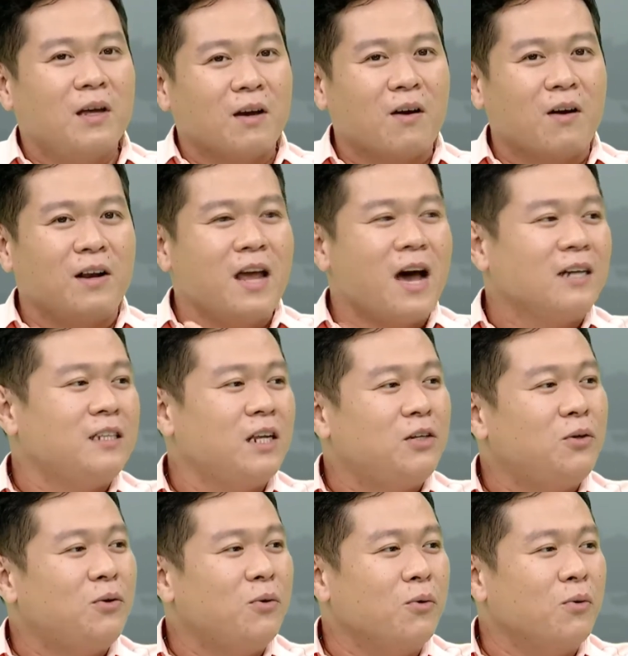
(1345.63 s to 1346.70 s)
conducted
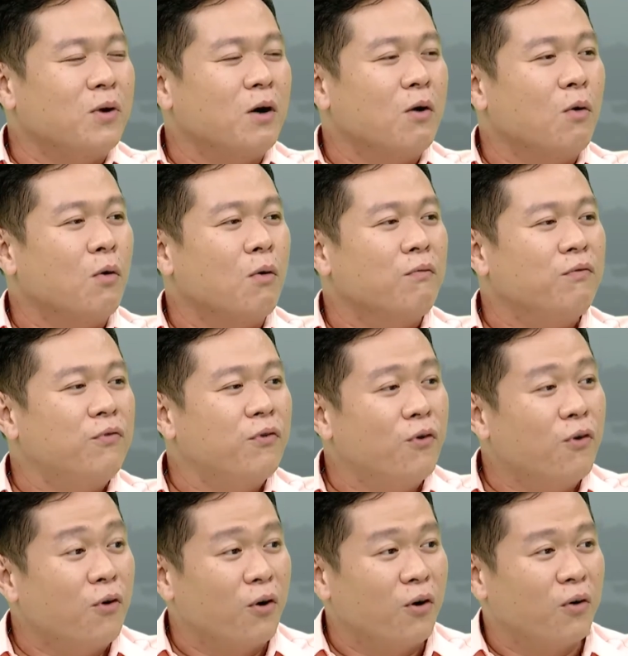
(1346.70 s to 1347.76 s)
through a home
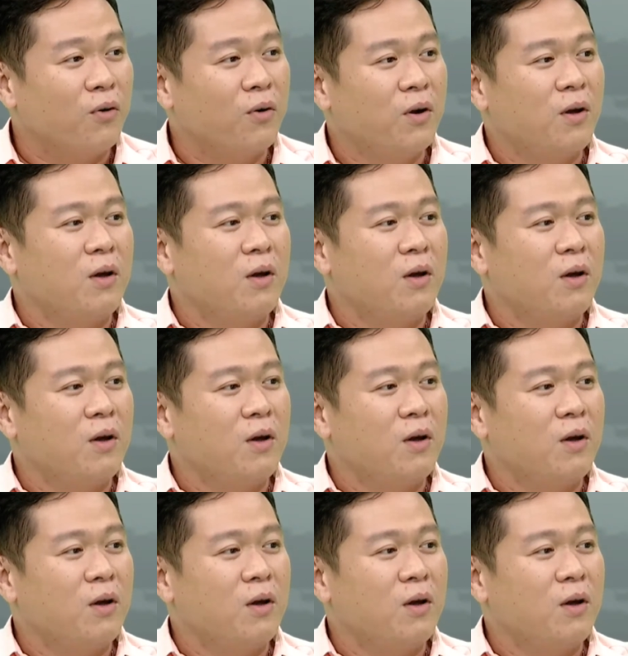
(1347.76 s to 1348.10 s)
phone,